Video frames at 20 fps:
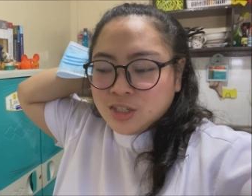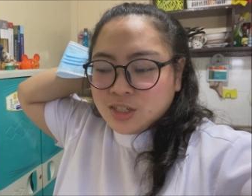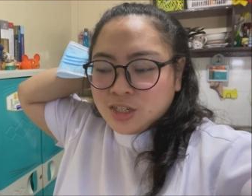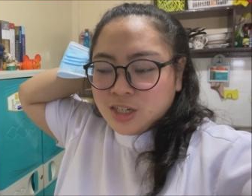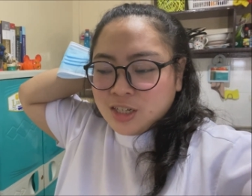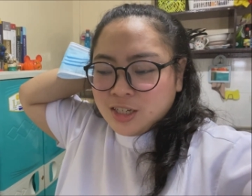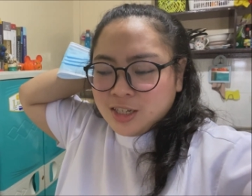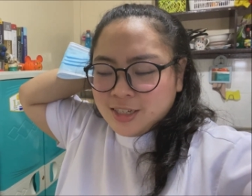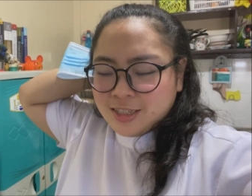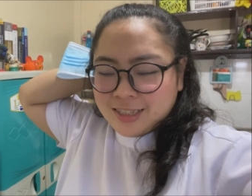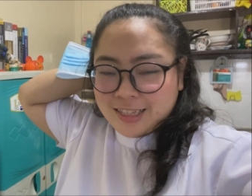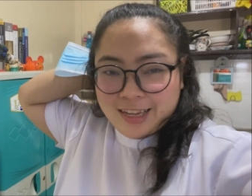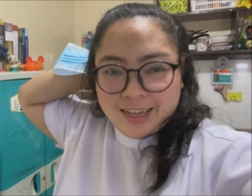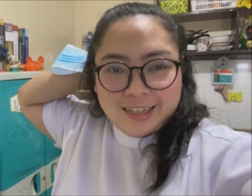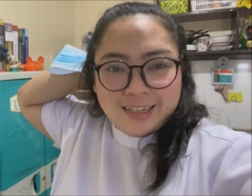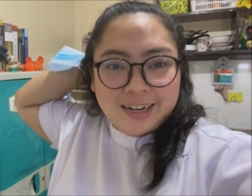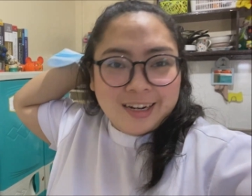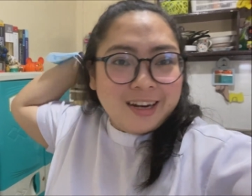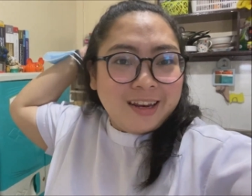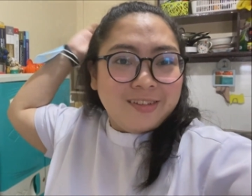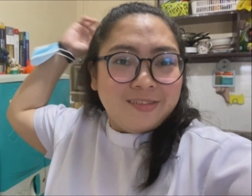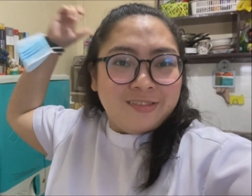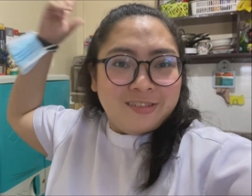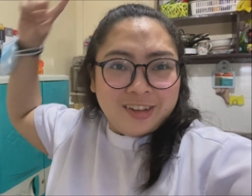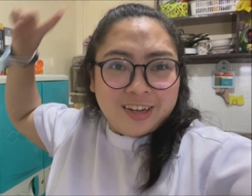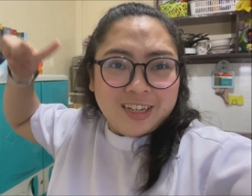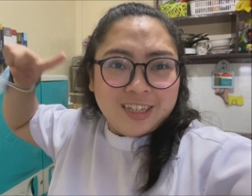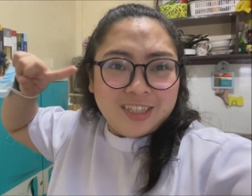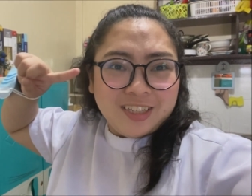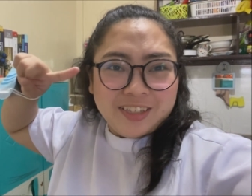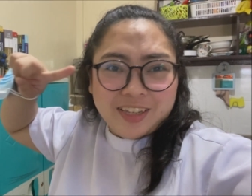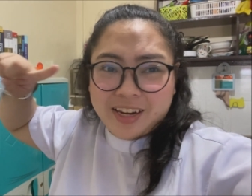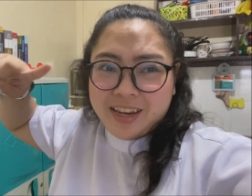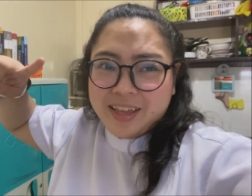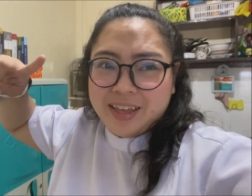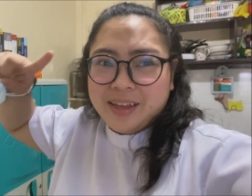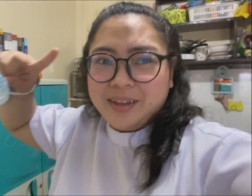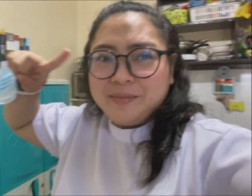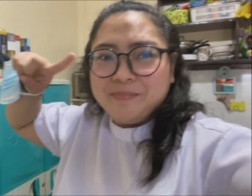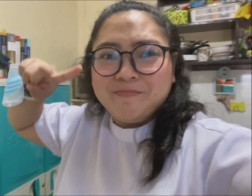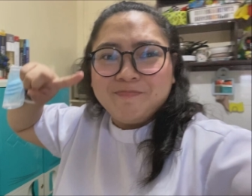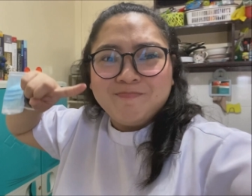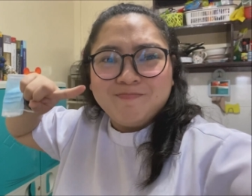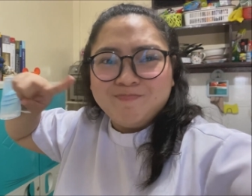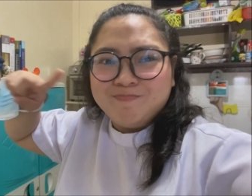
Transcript: because I didn't finish studying.